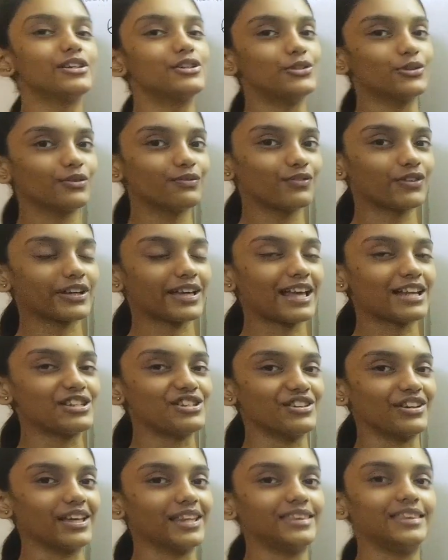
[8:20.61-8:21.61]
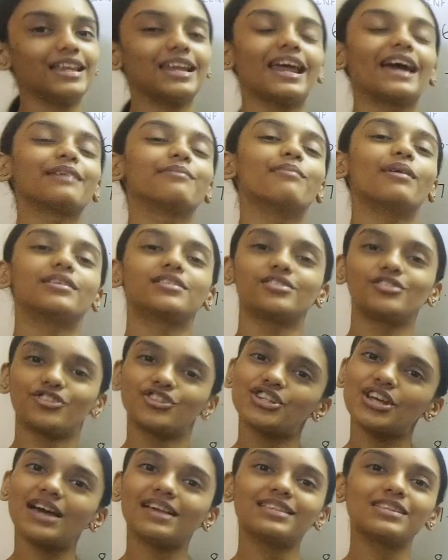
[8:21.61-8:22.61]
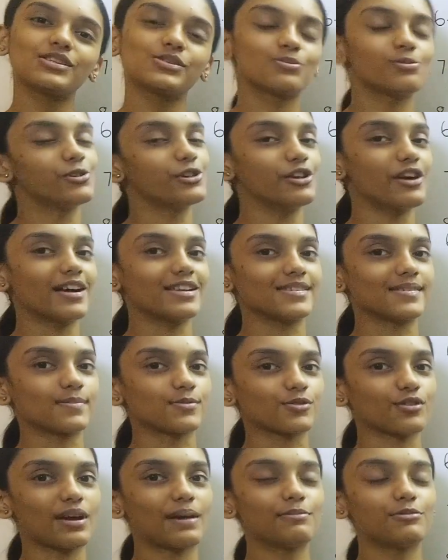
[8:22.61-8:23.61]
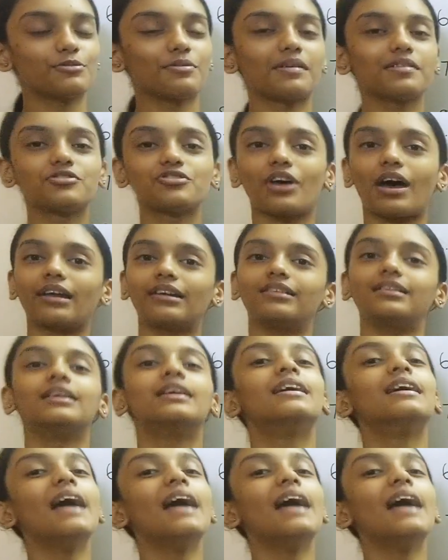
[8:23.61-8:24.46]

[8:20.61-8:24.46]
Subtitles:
Don't forget to hit the like button, share this video and subscribe to my channel